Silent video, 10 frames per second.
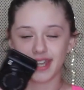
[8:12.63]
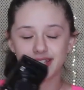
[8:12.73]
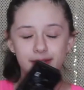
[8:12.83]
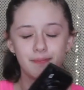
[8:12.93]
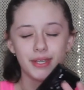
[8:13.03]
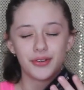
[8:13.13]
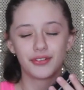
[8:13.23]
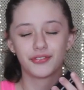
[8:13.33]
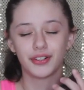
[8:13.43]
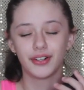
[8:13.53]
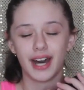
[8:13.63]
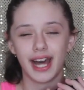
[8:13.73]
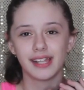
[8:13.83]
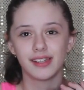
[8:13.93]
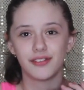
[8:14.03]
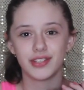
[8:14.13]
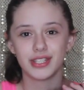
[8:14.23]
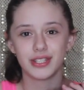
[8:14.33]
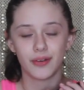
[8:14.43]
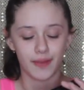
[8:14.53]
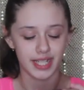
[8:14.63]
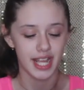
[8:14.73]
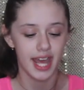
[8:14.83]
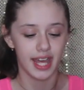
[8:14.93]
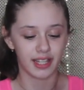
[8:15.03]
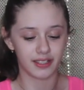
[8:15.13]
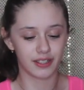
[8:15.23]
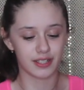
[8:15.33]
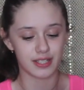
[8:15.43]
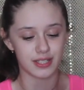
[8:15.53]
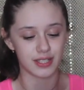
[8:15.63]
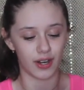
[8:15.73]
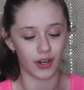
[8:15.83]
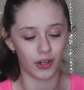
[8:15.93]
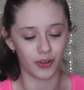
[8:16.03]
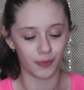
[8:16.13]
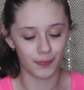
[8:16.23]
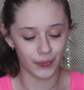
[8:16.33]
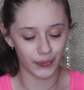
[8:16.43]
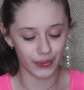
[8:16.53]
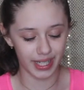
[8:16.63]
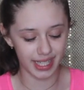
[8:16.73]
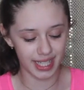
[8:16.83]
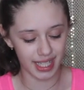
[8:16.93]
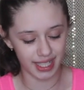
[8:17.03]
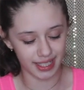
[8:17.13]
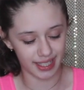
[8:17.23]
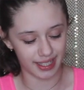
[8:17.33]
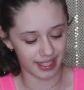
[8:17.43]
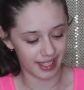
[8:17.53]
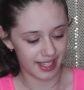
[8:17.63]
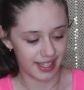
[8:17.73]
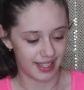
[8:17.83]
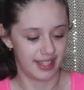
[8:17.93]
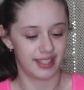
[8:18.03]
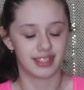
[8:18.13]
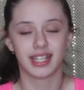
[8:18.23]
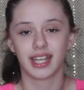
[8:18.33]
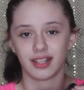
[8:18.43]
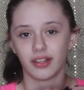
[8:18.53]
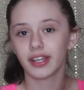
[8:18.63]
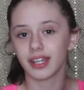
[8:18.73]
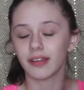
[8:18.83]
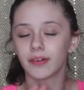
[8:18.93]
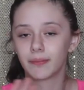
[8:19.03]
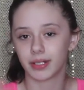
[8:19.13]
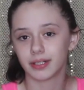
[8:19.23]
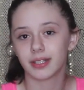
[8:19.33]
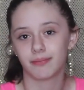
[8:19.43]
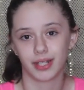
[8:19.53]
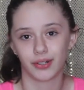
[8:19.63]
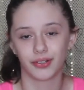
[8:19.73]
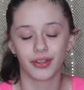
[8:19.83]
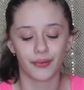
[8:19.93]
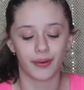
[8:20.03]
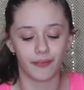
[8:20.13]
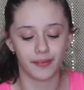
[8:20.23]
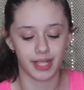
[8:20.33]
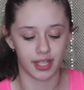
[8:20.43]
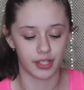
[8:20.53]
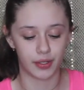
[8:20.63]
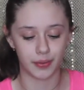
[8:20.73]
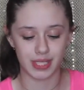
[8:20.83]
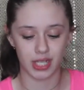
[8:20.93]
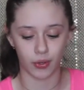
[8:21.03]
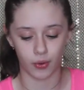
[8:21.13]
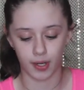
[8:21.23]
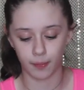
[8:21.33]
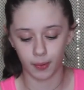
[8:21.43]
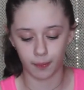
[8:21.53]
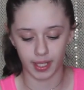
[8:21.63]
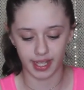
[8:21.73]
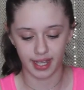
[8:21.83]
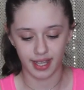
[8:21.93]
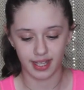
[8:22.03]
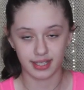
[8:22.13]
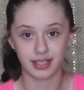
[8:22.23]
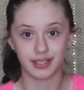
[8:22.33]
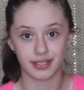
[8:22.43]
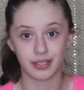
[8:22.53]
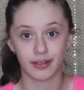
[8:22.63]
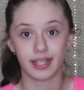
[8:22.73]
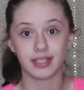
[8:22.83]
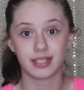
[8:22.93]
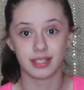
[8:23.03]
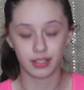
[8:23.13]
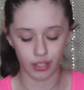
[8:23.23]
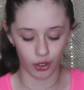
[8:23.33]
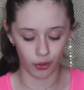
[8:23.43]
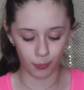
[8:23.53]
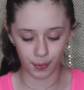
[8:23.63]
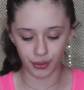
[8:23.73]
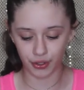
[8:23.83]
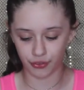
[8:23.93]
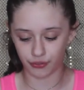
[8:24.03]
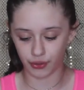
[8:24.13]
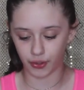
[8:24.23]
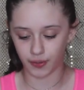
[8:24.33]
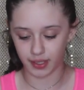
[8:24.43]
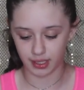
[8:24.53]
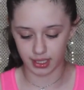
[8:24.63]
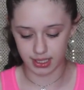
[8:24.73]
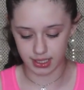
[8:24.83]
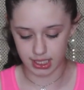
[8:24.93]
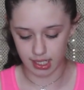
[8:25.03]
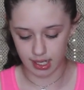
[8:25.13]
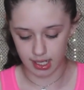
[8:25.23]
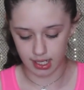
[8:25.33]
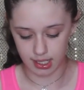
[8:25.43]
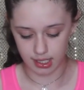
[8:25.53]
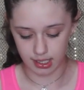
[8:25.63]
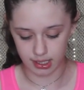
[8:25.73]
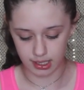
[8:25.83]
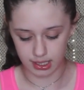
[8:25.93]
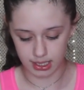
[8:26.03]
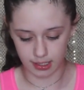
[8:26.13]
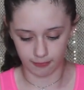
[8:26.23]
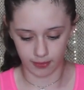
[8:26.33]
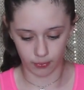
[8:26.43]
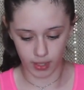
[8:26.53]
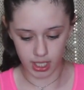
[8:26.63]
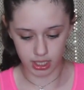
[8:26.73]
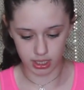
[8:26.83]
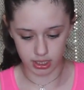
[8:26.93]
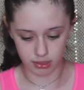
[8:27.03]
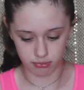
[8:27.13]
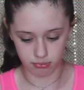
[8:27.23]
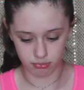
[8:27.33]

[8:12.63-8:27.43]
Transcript: It's beautiful. It looks so pretty. Like it looks even better than my other one. Well, my other one wasn't horrible, but this one is so beautiful. Let's see if it works.